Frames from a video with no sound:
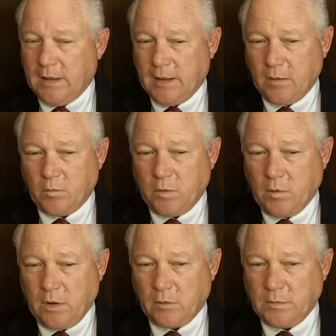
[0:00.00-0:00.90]
And we
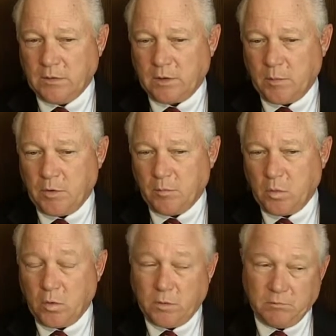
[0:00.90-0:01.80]
welcome them to come on
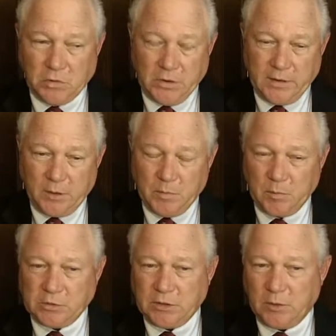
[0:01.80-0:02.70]
board, look at our
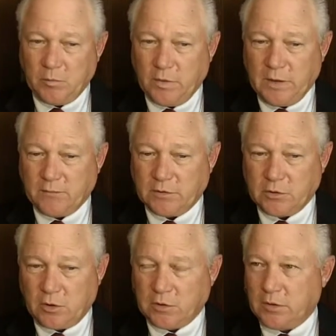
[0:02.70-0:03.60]
membership. We have a
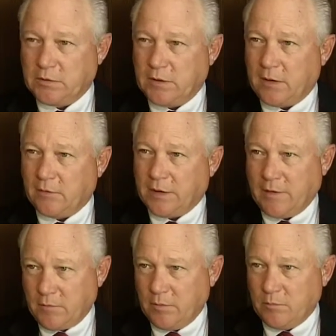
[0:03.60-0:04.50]
short dossier on
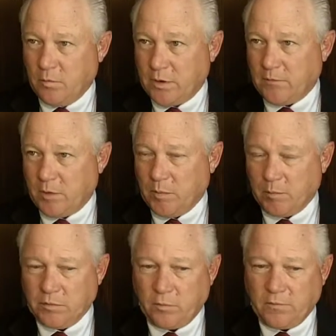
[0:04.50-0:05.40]
every one of our
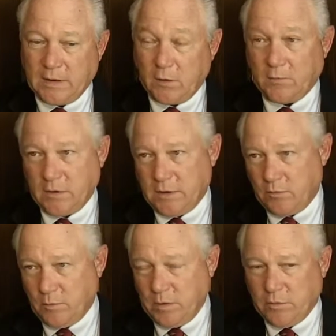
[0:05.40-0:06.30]
members. We've got over
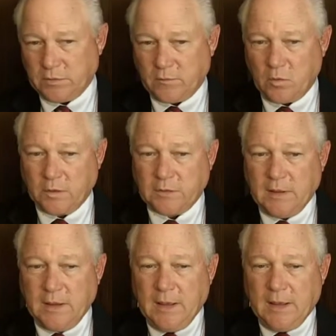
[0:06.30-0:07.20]
100 members, of course.
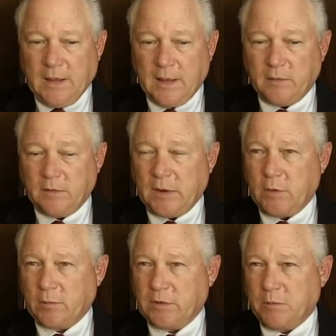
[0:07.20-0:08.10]
And they
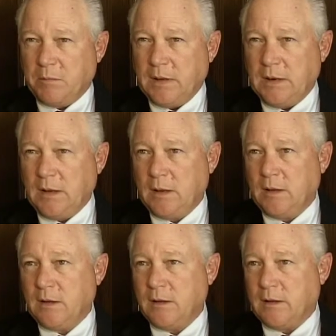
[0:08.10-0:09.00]
represent many
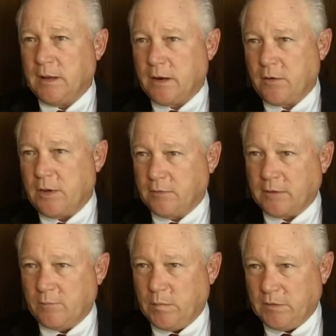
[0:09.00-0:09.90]
areas
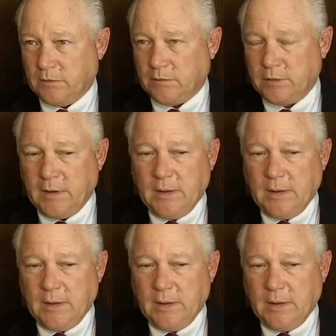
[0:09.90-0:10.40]
of business,